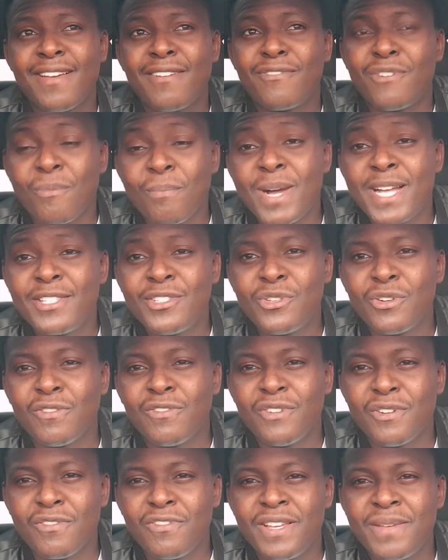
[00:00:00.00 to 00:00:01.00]
from months
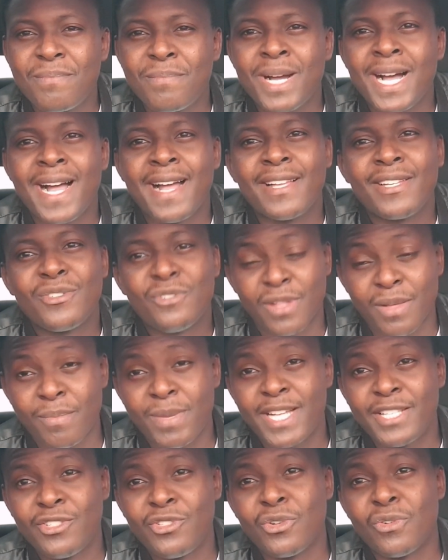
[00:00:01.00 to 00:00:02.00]
of November to the
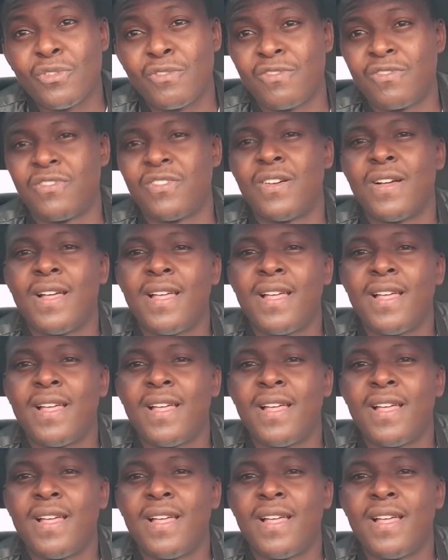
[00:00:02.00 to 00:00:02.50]
months of